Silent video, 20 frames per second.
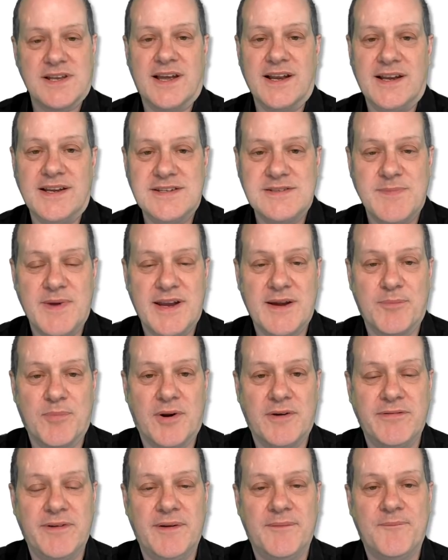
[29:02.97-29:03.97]
likely to make a
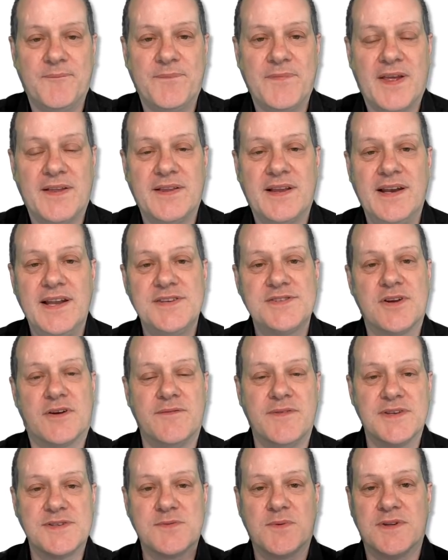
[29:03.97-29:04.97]
profit, and the least
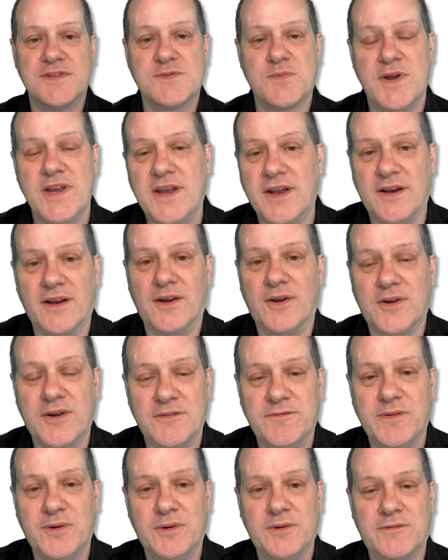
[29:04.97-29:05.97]
obvious ones where you're going to look a
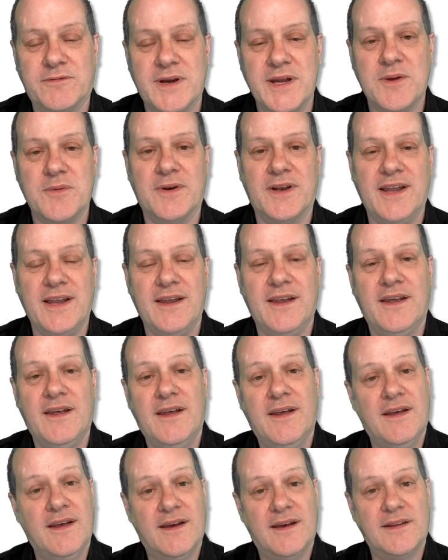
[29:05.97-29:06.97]
fool frequently
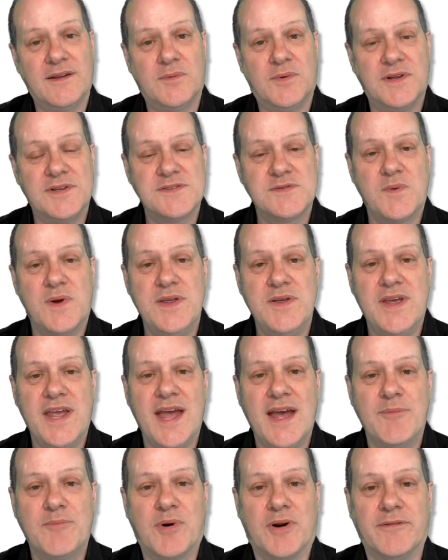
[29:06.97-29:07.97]
are the ones where you
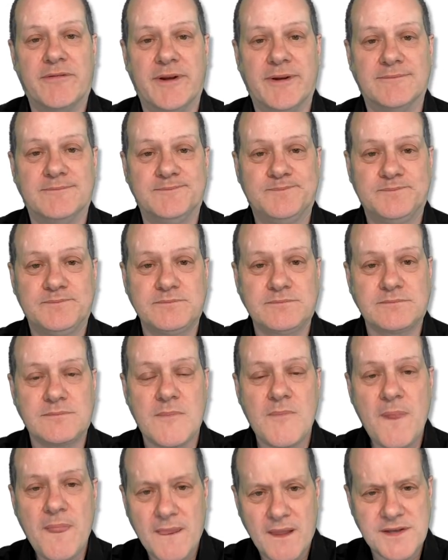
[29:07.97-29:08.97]
can profit.
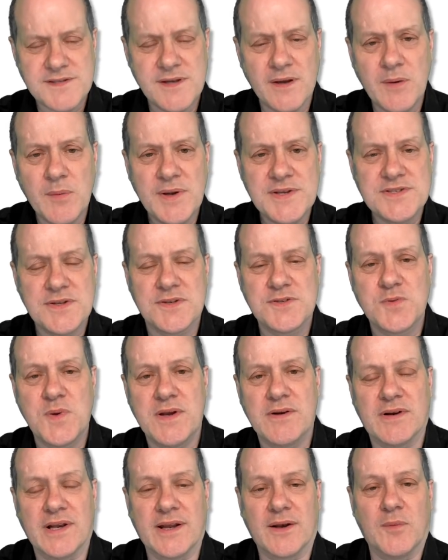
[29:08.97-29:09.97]
So I went on
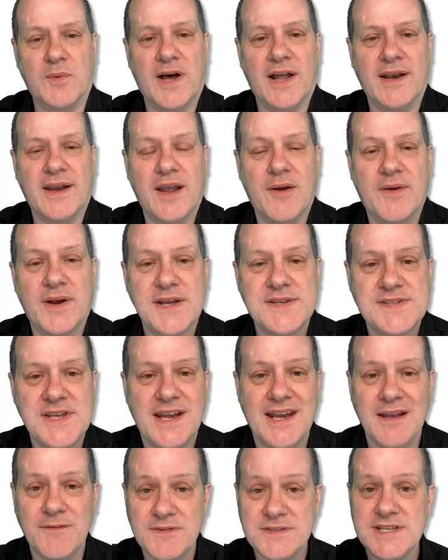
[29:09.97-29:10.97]
Twitter a little while ago and I
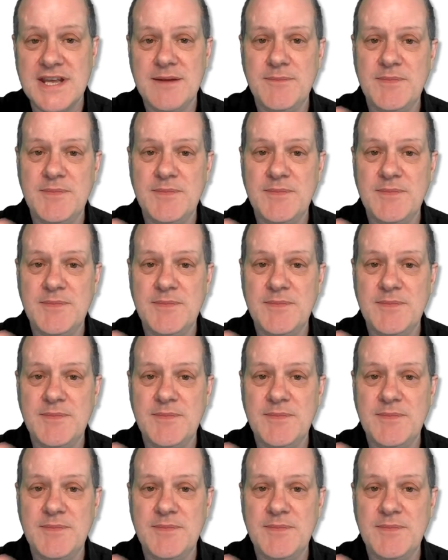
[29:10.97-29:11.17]
said, if a